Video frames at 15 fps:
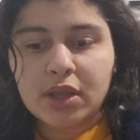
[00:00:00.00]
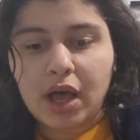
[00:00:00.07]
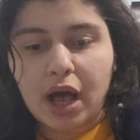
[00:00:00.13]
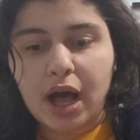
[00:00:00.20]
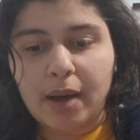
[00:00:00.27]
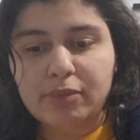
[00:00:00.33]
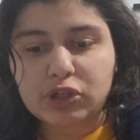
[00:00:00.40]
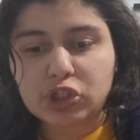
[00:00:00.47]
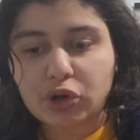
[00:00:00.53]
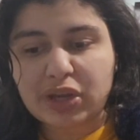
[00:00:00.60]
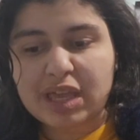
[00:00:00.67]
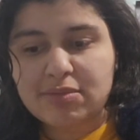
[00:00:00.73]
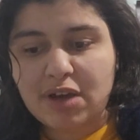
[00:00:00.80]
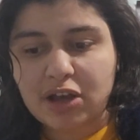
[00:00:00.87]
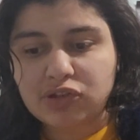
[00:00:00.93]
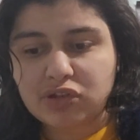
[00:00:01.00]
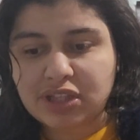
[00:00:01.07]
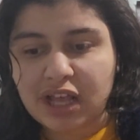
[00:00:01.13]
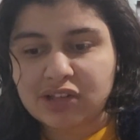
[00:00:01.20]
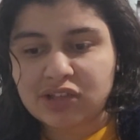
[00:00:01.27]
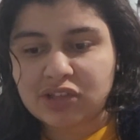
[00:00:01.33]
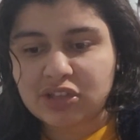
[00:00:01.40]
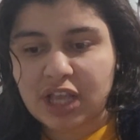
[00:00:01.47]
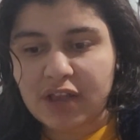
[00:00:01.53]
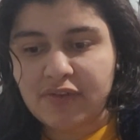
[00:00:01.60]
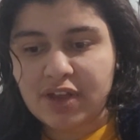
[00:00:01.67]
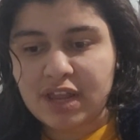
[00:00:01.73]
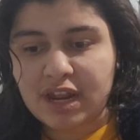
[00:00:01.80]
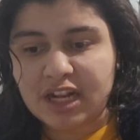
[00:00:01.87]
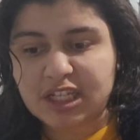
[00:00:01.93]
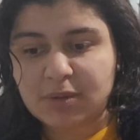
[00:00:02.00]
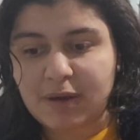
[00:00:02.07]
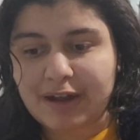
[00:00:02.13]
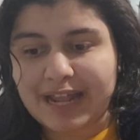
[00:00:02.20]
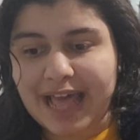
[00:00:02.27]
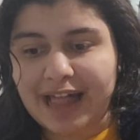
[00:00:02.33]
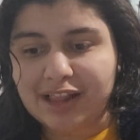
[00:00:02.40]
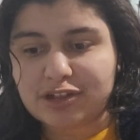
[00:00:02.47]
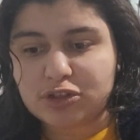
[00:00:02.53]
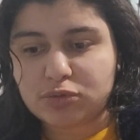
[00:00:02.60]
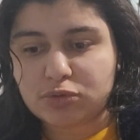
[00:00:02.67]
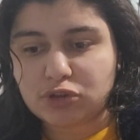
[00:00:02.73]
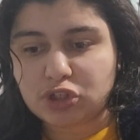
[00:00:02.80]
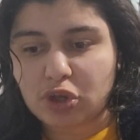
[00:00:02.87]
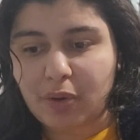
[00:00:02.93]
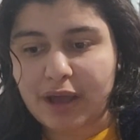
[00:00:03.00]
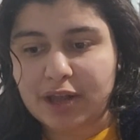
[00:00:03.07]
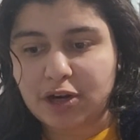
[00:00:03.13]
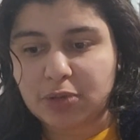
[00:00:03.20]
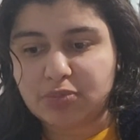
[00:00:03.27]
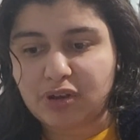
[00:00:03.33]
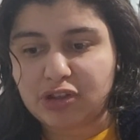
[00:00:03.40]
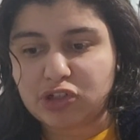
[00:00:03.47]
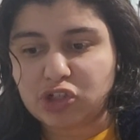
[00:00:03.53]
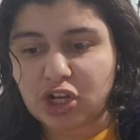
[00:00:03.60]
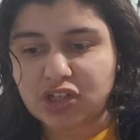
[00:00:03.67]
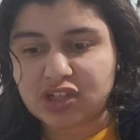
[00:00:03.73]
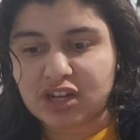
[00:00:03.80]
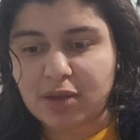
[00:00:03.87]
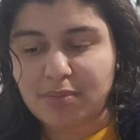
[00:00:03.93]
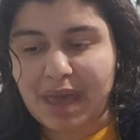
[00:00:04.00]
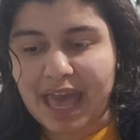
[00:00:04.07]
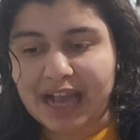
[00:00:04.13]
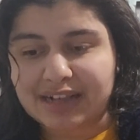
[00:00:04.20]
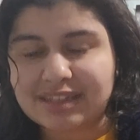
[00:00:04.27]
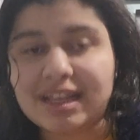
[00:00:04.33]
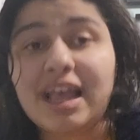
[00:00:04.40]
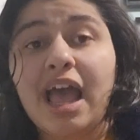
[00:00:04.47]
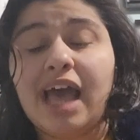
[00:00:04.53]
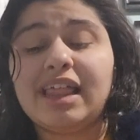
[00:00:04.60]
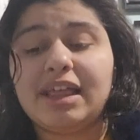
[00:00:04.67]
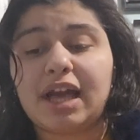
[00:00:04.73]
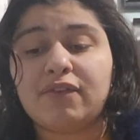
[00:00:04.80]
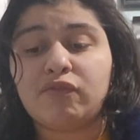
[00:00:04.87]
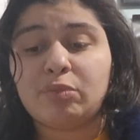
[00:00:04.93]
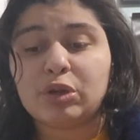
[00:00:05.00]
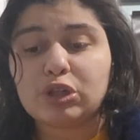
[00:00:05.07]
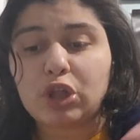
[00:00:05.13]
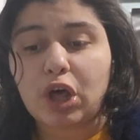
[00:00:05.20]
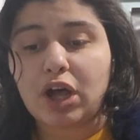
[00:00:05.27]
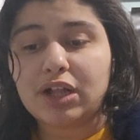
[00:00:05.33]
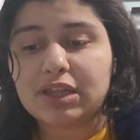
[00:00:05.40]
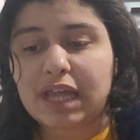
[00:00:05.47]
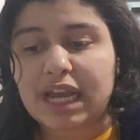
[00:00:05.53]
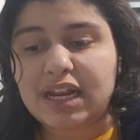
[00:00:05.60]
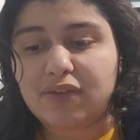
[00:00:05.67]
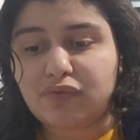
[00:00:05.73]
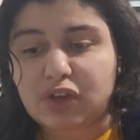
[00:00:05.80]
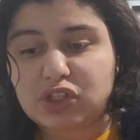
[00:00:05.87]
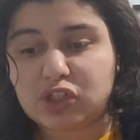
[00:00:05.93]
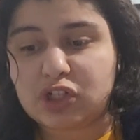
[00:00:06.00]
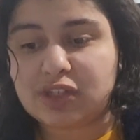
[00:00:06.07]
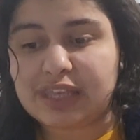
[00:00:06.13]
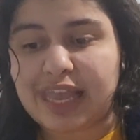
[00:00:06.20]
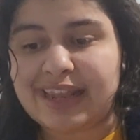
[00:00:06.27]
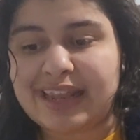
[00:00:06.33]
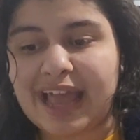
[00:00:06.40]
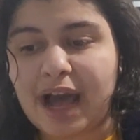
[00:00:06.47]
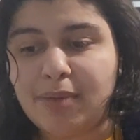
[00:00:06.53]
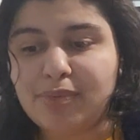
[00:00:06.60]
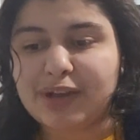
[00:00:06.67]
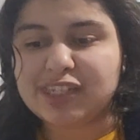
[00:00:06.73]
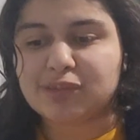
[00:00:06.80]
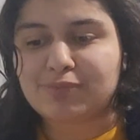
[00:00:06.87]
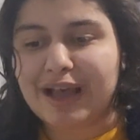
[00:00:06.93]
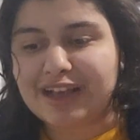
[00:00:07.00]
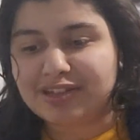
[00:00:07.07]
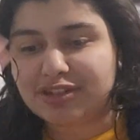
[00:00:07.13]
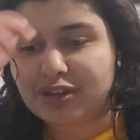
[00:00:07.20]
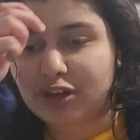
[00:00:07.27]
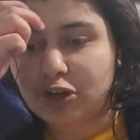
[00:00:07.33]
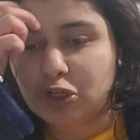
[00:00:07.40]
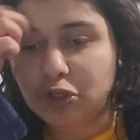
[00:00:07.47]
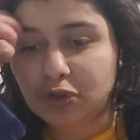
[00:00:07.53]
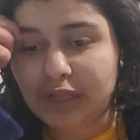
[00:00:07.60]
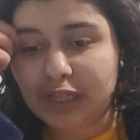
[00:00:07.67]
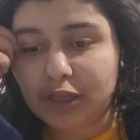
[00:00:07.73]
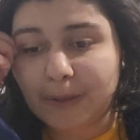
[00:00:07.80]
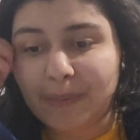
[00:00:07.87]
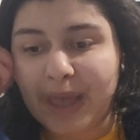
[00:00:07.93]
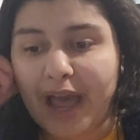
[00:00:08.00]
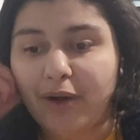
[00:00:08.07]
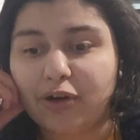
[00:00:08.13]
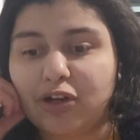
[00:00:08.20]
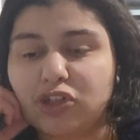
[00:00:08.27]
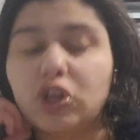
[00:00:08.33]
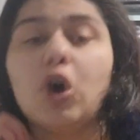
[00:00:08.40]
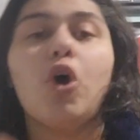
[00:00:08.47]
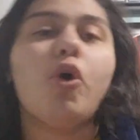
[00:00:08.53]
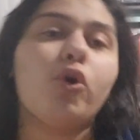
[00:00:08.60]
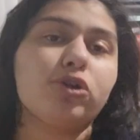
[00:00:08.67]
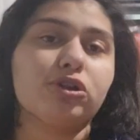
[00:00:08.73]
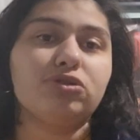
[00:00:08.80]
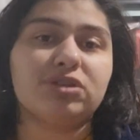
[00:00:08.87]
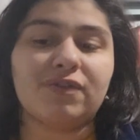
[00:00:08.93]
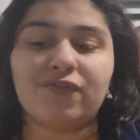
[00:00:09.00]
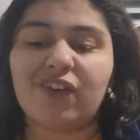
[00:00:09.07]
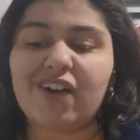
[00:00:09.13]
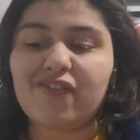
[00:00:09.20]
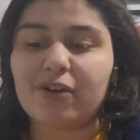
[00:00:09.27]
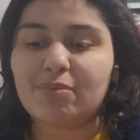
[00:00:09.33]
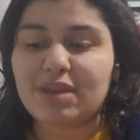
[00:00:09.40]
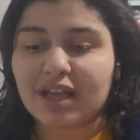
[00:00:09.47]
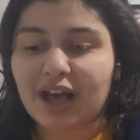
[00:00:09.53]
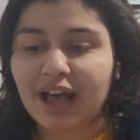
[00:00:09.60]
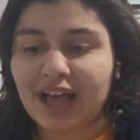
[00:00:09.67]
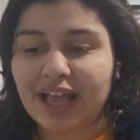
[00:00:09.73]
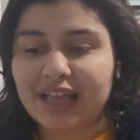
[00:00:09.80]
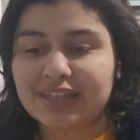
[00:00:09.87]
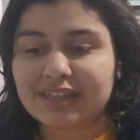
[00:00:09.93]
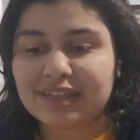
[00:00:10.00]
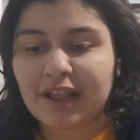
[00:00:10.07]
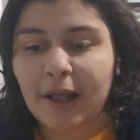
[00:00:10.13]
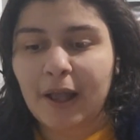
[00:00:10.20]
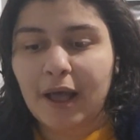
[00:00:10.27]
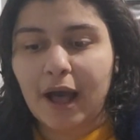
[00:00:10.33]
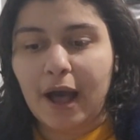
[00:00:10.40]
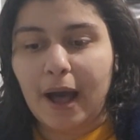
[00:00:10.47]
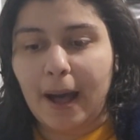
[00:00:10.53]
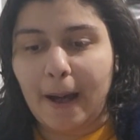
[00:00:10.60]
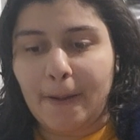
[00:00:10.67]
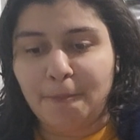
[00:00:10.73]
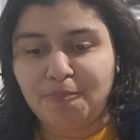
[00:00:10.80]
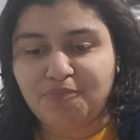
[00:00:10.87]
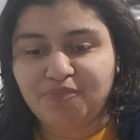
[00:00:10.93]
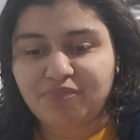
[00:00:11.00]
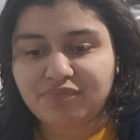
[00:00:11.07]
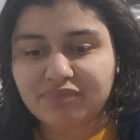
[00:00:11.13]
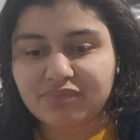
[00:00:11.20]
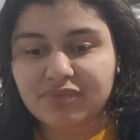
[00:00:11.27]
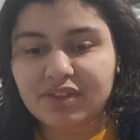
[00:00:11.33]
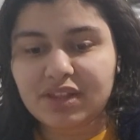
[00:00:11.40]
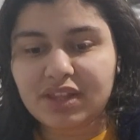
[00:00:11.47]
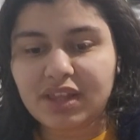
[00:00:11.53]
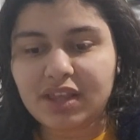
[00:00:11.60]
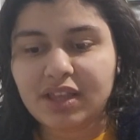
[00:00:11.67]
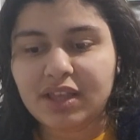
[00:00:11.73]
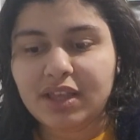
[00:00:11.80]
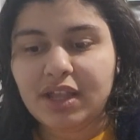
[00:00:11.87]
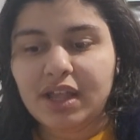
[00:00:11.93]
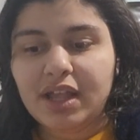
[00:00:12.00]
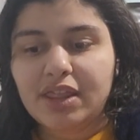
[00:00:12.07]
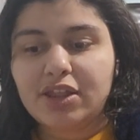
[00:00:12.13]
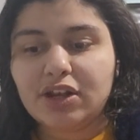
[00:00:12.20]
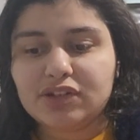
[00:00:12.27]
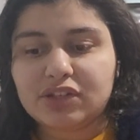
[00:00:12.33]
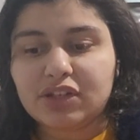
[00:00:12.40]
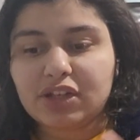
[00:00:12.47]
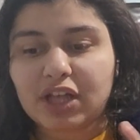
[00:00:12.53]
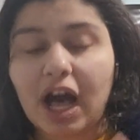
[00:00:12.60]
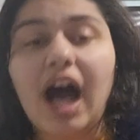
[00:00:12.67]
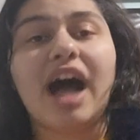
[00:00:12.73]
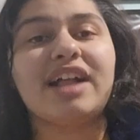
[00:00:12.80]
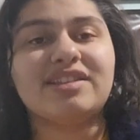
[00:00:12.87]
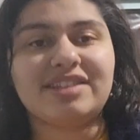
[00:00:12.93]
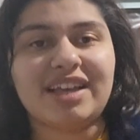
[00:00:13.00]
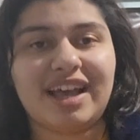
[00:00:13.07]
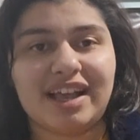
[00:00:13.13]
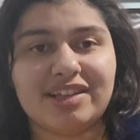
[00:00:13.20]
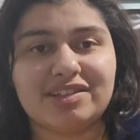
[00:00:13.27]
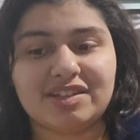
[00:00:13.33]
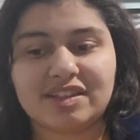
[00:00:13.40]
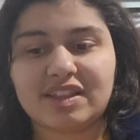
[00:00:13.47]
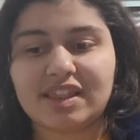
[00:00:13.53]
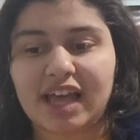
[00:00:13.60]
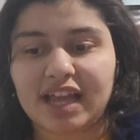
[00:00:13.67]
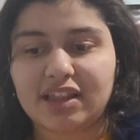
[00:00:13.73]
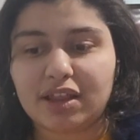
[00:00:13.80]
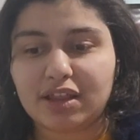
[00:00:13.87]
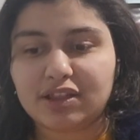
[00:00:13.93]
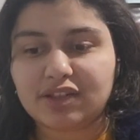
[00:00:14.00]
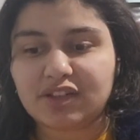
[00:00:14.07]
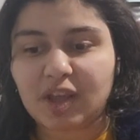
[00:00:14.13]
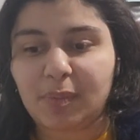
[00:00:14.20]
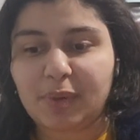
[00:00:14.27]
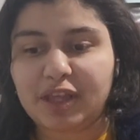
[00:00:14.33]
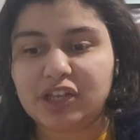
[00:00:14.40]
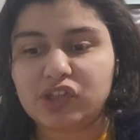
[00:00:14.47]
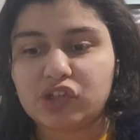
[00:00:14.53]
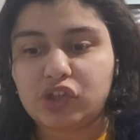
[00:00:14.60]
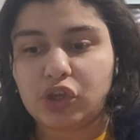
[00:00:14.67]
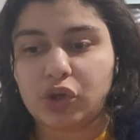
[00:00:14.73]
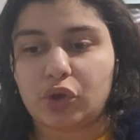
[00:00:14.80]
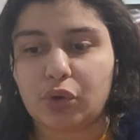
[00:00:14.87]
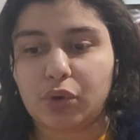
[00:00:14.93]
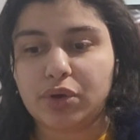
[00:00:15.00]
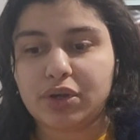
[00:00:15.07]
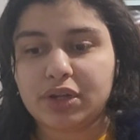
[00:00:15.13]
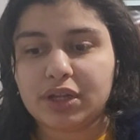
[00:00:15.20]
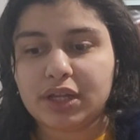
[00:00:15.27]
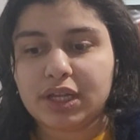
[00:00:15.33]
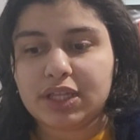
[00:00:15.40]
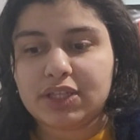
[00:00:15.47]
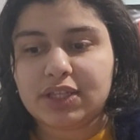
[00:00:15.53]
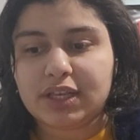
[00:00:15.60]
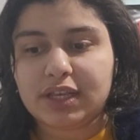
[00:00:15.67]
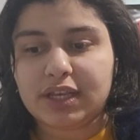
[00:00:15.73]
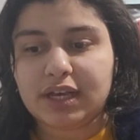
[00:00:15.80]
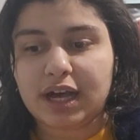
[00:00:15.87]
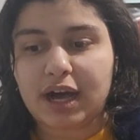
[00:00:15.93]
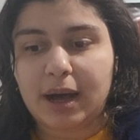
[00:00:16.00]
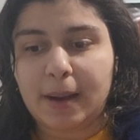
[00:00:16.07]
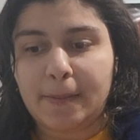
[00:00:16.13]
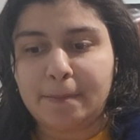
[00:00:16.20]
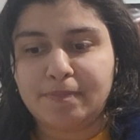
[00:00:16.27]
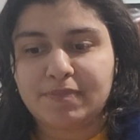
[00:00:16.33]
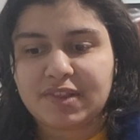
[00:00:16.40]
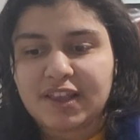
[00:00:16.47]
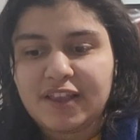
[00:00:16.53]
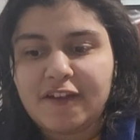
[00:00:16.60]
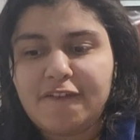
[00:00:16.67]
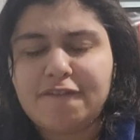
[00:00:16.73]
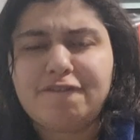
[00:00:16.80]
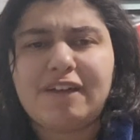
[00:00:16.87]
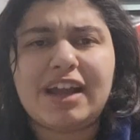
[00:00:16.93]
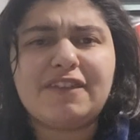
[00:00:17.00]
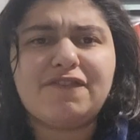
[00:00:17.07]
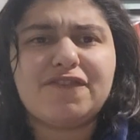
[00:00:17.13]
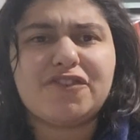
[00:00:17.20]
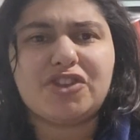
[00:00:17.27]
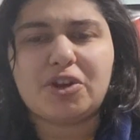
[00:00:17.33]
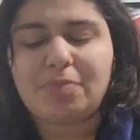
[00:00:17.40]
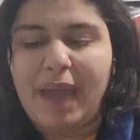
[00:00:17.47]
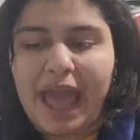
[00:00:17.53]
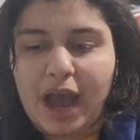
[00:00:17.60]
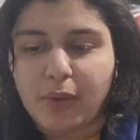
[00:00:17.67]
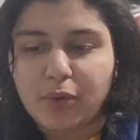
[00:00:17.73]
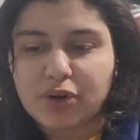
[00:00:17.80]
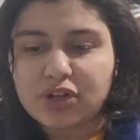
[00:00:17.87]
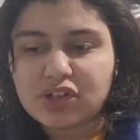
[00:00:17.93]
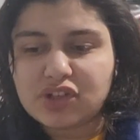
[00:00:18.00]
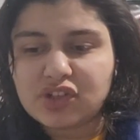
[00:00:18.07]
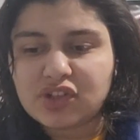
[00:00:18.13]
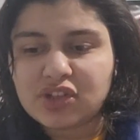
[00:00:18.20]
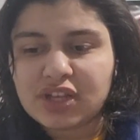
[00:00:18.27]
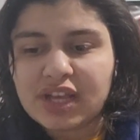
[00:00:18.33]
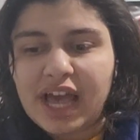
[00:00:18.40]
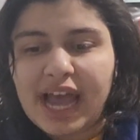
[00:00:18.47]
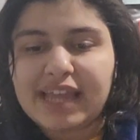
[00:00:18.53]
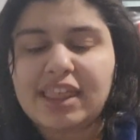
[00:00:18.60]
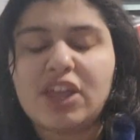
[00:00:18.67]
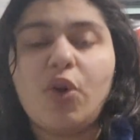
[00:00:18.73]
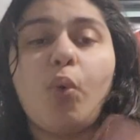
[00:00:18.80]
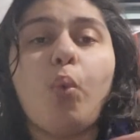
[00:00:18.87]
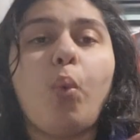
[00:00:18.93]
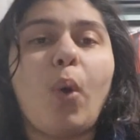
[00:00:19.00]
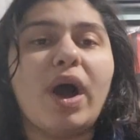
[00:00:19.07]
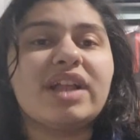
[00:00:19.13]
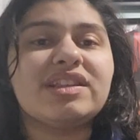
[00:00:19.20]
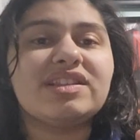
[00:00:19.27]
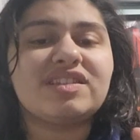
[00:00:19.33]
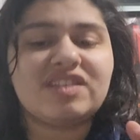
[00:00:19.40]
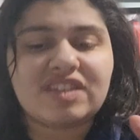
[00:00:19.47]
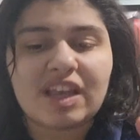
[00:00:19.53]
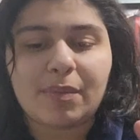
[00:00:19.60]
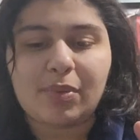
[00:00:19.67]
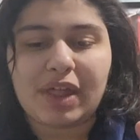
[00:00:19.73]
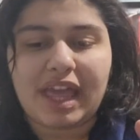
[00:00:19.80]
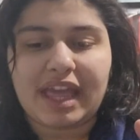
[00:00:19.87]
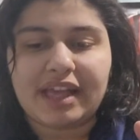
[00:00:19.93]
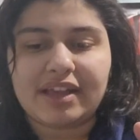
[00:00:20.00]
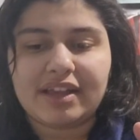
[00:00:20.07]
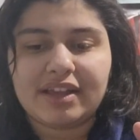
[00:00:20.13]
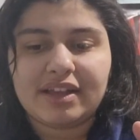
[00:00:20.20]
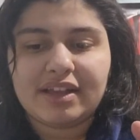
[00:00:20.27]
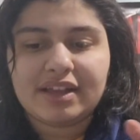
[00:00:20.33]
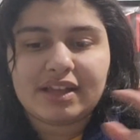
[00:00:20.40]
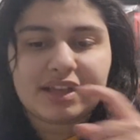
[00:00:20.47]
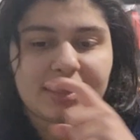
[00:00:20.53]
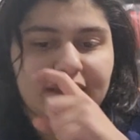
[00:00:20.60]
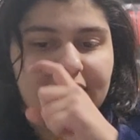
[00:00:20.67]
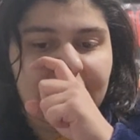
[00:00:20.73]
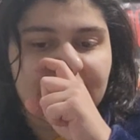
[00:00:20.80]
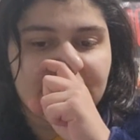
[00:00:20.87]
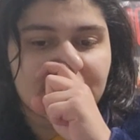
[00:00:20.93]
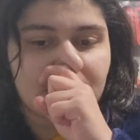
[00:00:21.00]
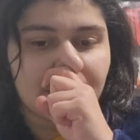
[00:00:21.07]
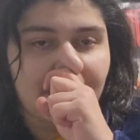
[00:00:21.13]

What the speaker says: The show came out in 2007 and is about Alex Russo and her brothers Justin and Max, and they come from a long line of wizards and now must master their newly learned powers or lose them forever because, there's a contest that the siblings do to, fight for their powers. I think one sibling gets their